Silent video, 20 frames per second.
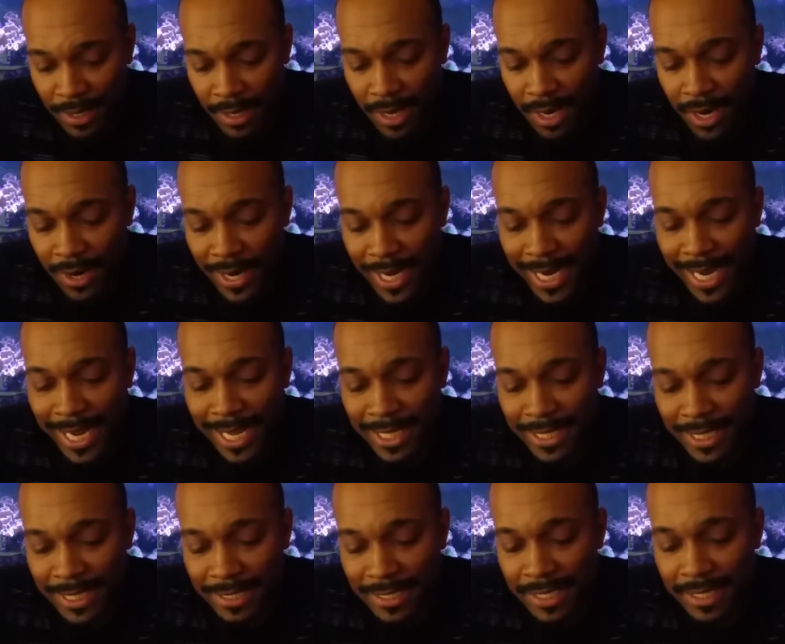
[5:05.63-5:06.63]
All right,
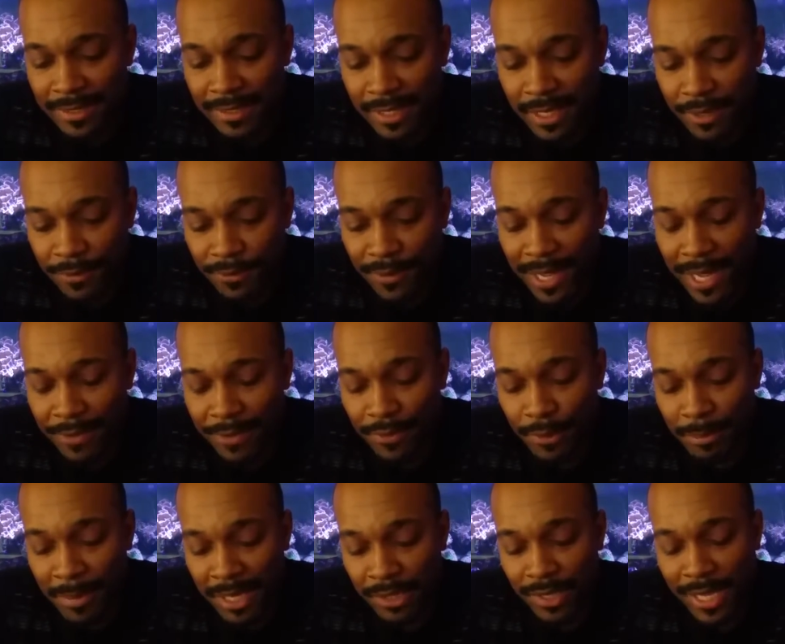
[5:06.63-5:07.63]
LED T5 or
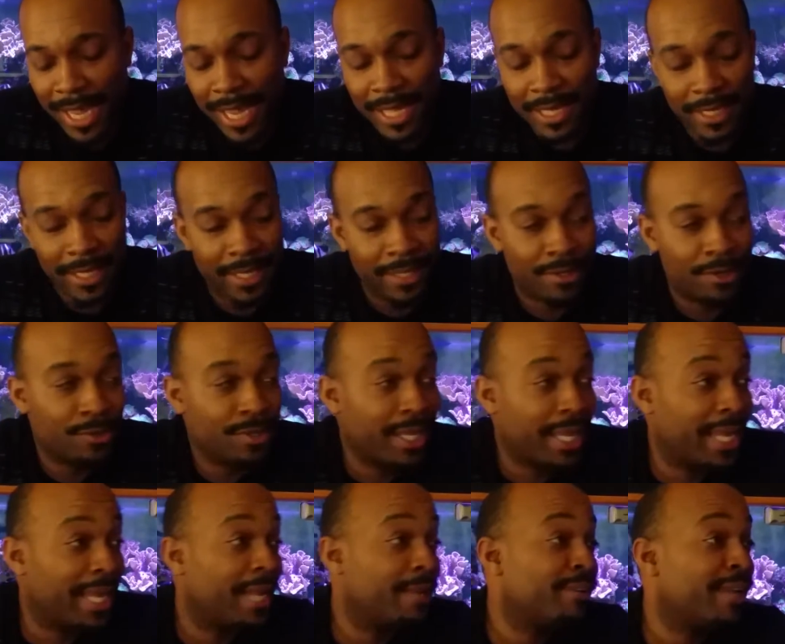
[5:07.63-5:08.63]
metal halide.
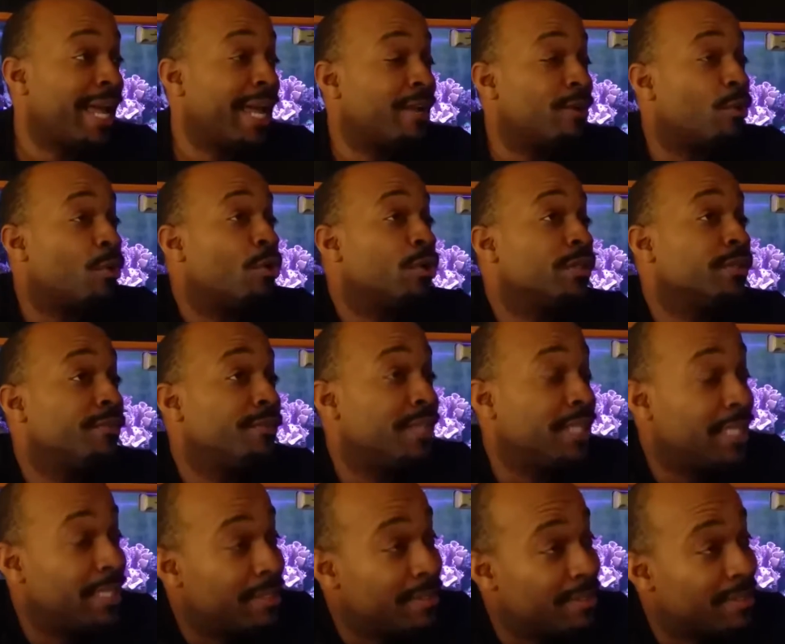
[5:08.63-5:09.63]
Okay, I've had all of
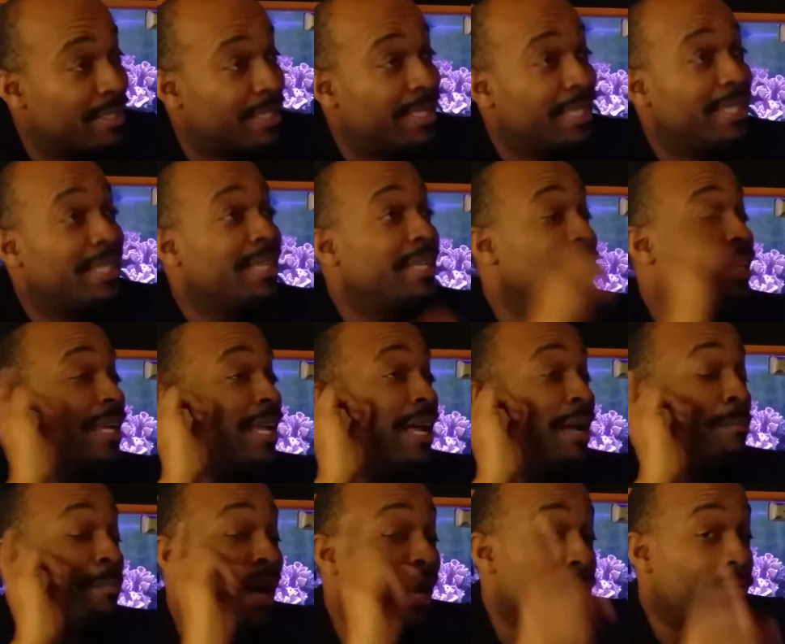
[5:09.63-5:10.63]
these.
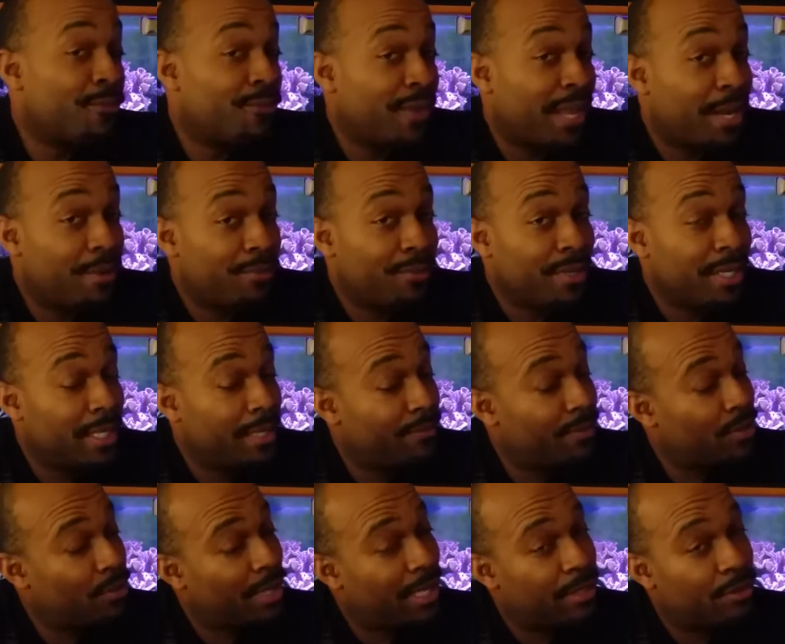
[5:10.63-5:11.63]
My favorite, even
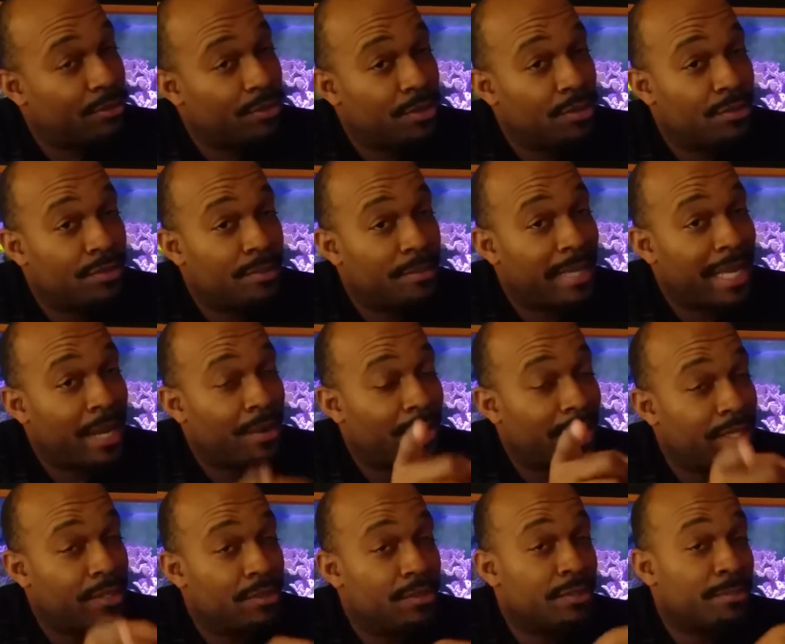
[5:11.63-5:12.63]
though I don't use them now, I
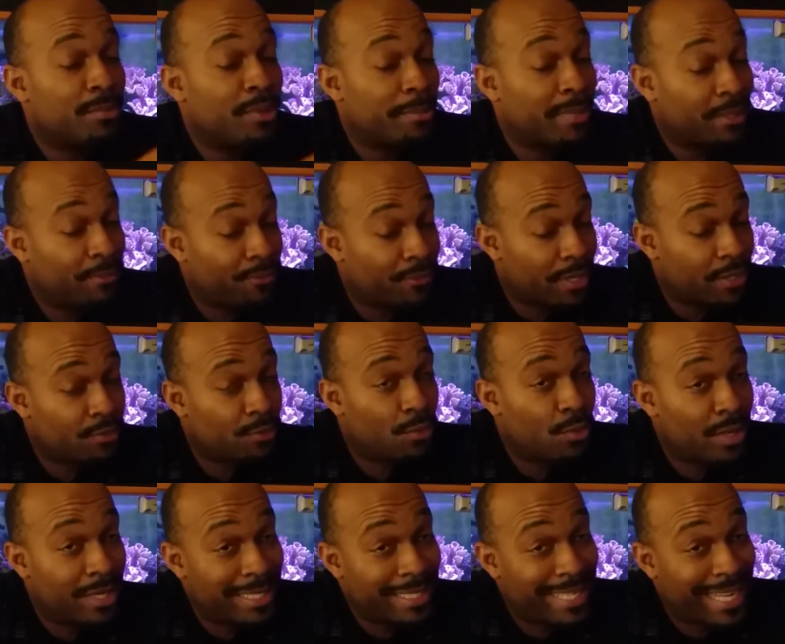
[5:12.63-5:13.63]
use them on my
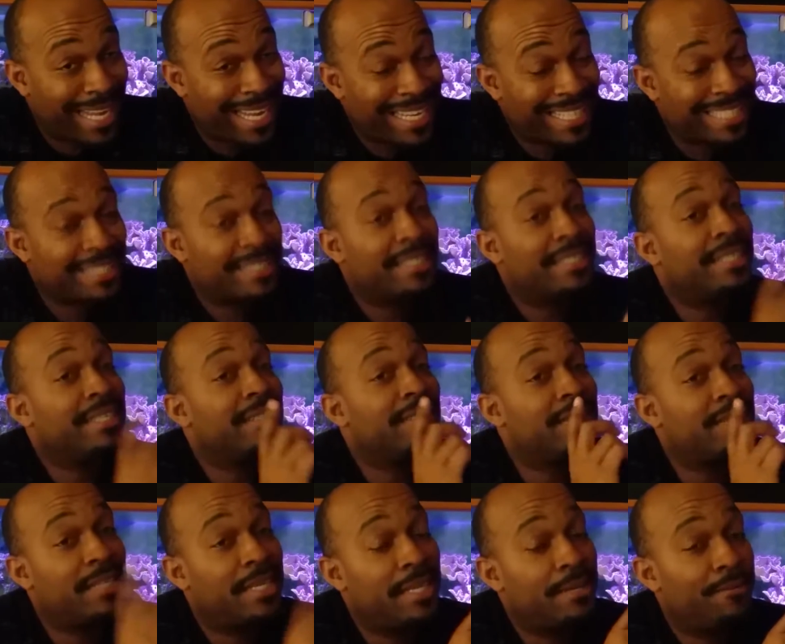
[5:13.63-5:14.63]
freshwater tanks,
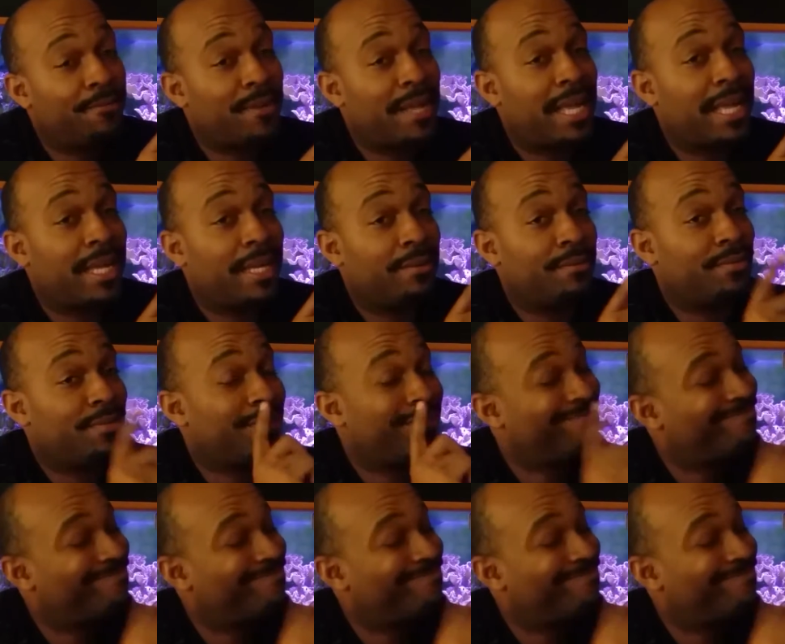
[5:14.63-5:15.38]
T5s.